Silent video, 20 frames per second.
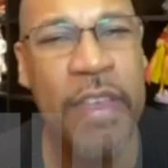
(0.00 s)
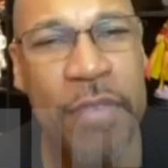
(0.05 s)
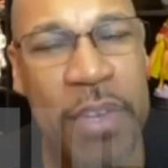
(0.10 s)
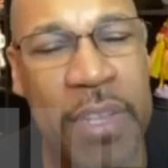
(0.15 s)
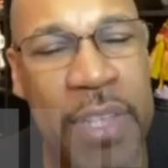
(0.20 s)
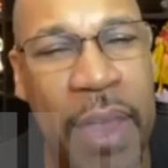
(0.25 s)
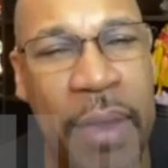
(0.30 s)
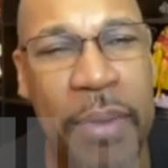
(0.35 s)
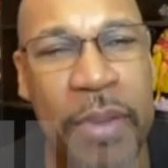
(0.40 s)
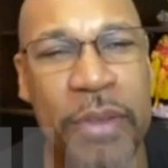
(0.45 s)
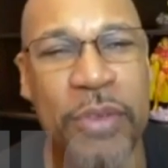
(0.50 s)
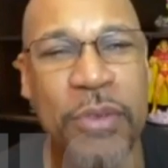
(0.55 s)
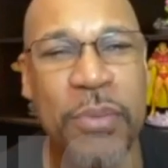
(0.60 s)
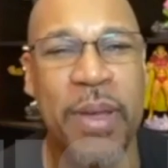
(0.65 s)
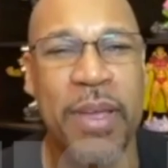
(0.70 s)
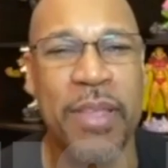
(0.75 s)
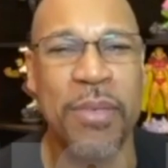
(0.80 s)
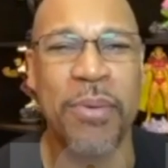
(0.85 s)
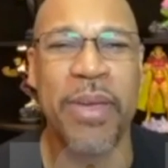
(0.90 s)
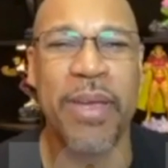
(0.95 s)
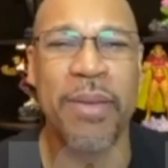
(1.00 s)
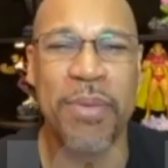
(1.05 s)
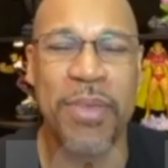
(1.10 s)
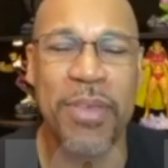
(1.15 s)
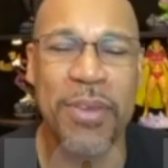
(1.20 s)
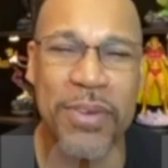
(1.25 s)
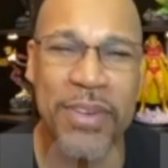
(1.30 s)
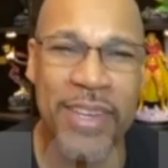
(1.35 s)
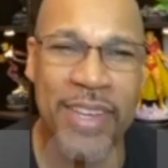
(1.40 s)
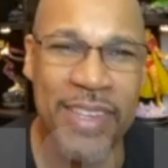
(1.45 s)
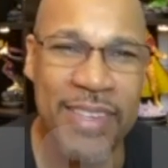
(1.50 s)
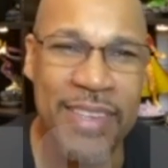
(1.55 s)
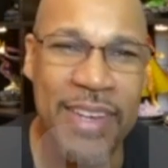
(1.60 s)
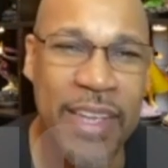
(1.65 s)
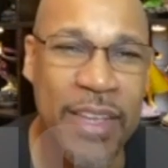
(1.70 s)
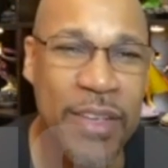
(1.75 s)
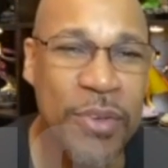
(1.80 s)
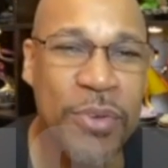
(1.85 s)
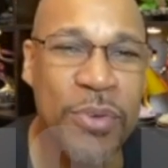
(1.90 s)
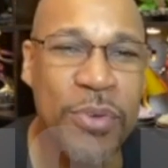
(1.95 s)
character, by the way? I'm curious.
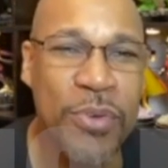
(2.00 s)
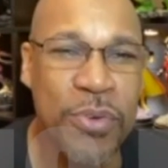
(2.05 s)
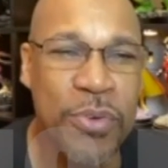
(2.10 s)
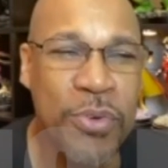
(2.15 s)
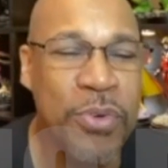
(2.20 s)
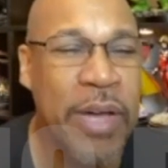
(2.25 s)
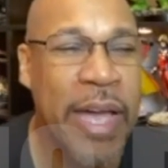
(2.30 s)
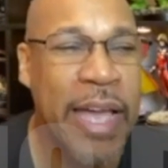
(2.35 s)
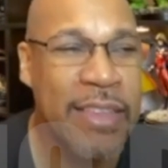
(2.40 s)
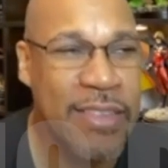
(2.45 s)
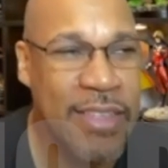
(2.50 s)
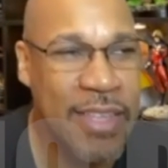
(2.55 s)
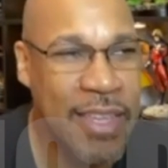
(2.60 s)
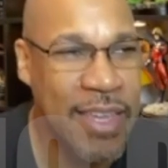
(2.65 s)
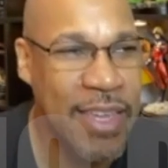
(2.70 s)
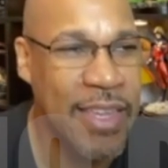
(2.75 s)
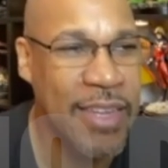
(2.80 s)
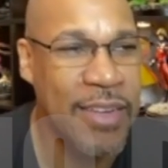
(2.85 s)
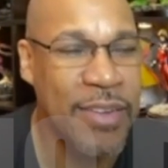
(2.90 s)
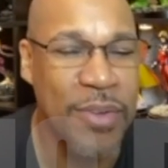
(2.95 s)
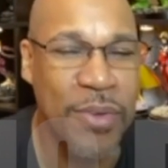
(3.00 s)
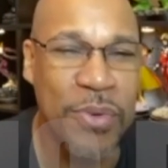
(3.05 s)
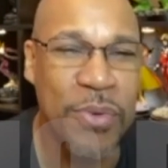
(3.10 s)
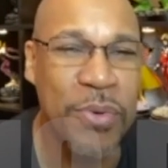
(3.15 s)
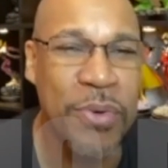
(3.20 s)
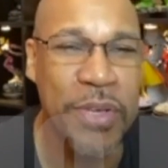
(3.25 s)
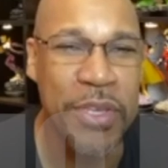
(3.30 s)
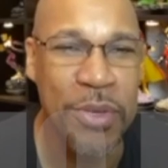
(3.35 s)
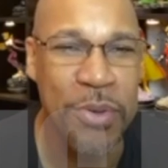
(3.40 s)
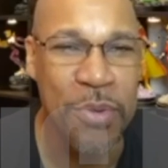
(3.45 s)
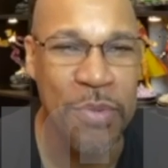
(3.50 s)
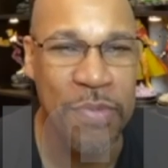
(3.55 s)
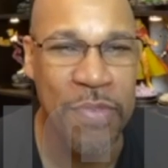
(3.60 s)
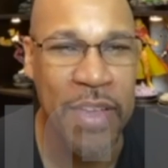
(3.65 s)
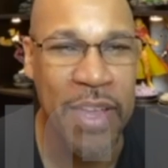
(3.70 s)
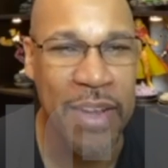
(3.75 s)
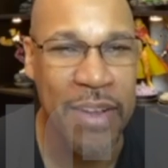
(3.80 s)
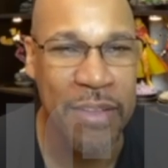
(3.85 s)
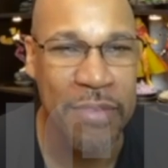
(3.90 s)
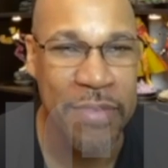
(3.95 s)
Like, who, who oh. as a kid, who were you a
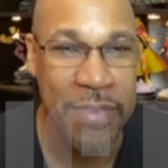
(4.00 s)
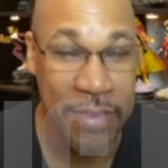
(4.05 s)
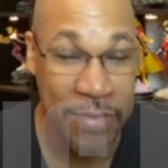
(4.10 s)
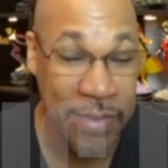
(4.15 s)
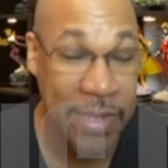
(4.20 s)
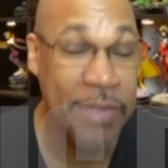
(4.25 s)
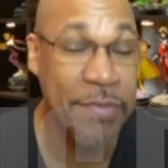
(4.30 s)
fan of oh,